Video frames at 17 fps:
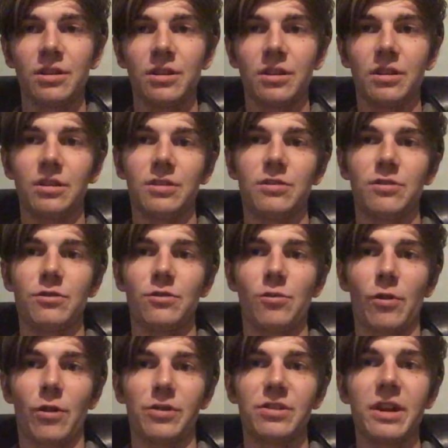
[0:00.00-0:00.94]

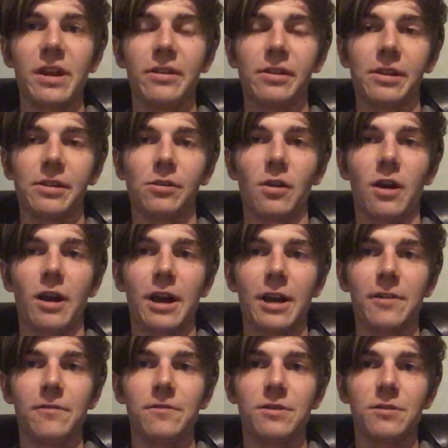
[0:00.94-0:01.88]
into our daily
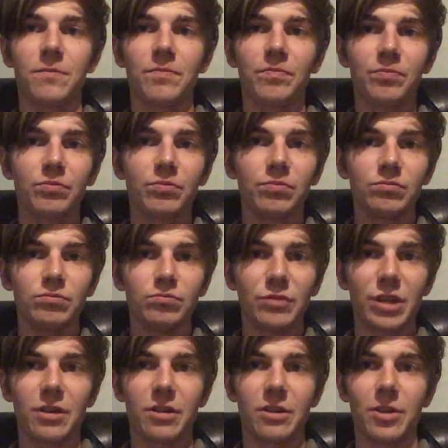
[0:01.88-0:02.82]
lives,
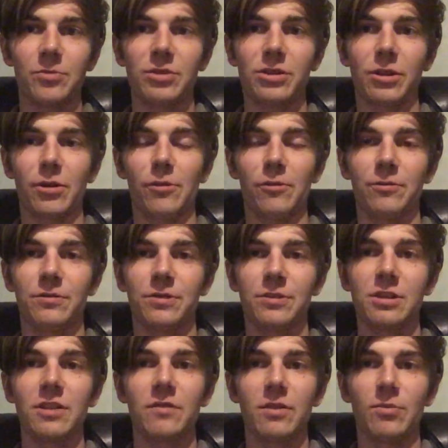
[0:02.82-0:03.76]
making
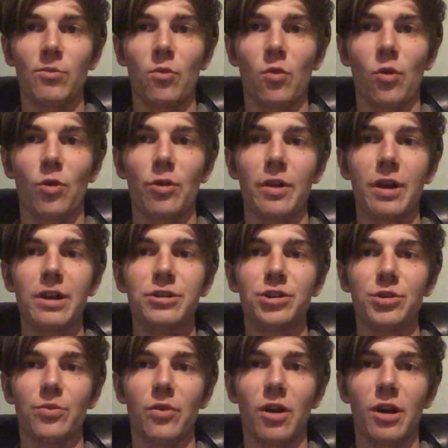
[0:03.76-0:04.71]
themselves even more
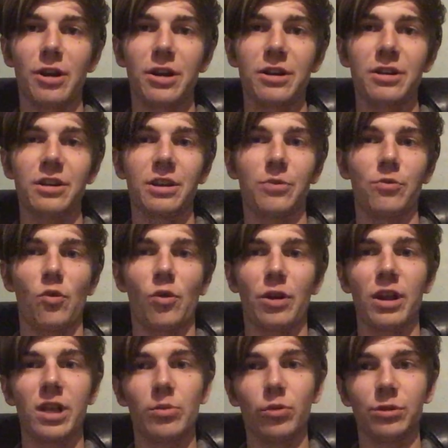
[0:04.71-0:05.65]
hegemonic and
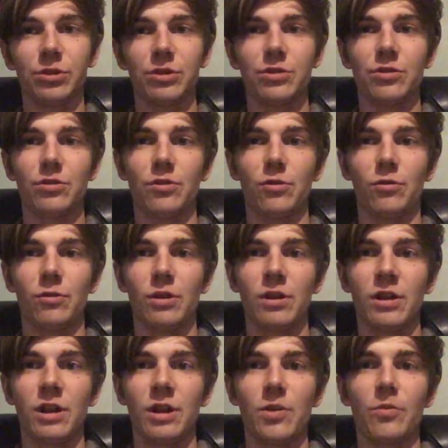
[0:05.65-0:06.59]
more able to
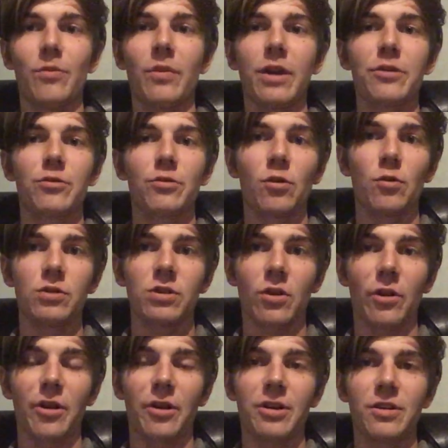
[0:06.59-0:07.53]

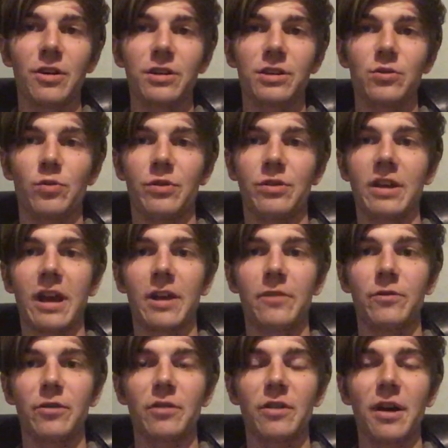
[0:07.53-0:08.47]
micro-target us with
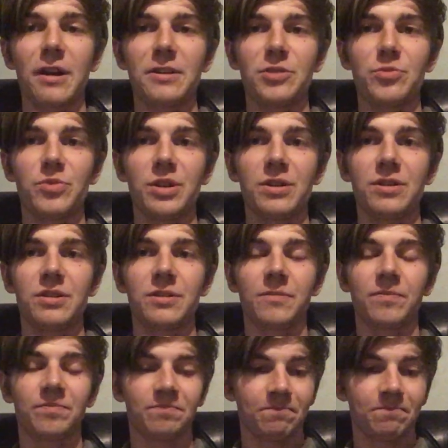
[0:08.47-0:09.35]
advertisements.